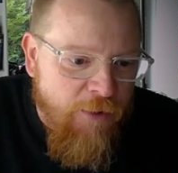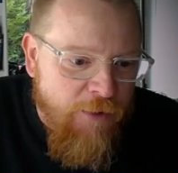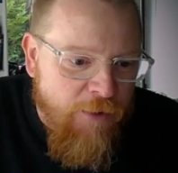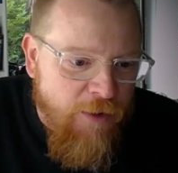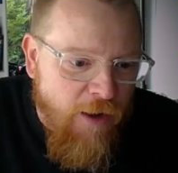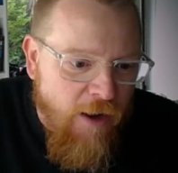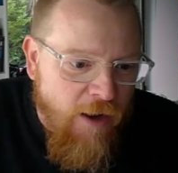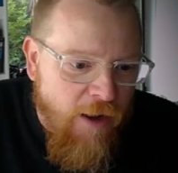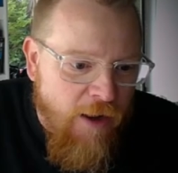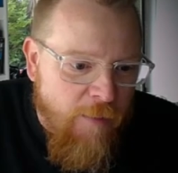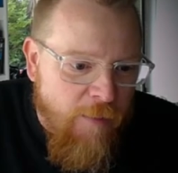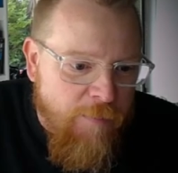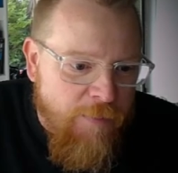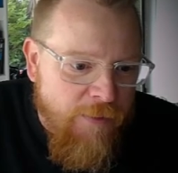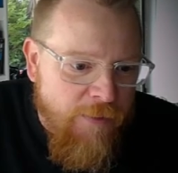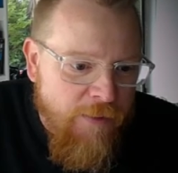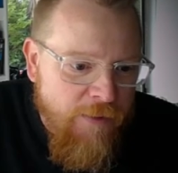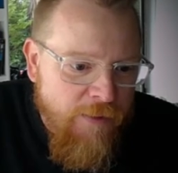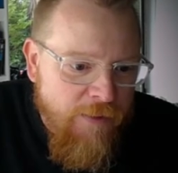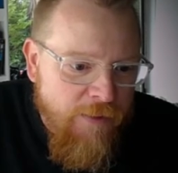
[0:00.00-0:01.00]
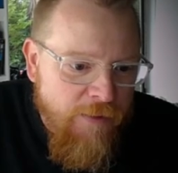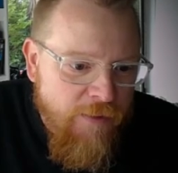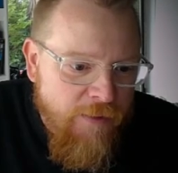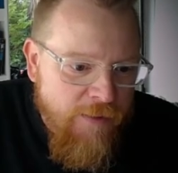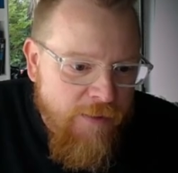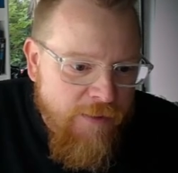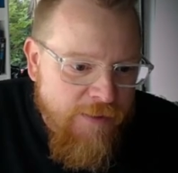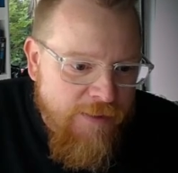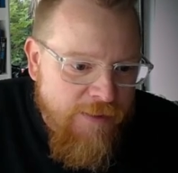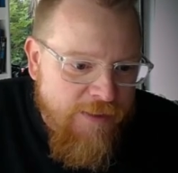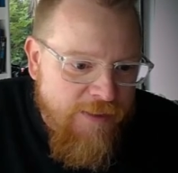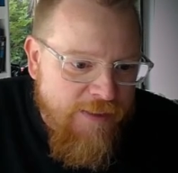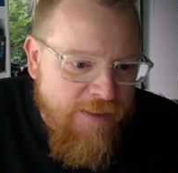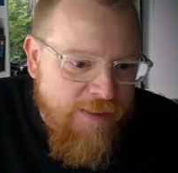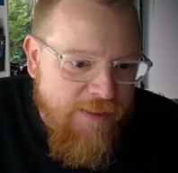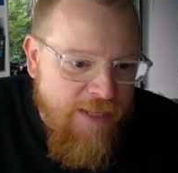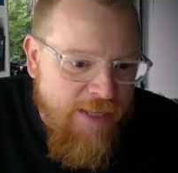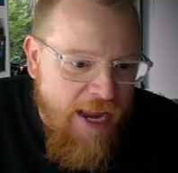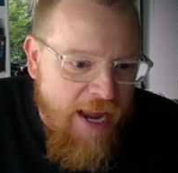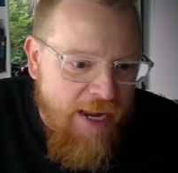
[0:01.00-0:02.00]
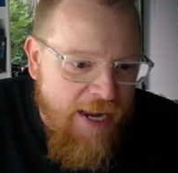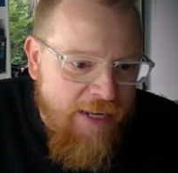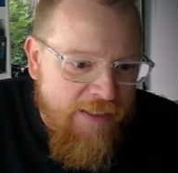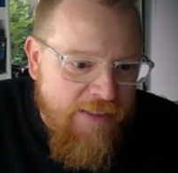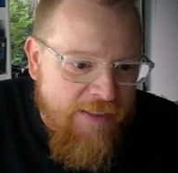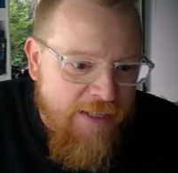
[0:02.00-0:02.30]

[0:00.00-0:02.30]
up state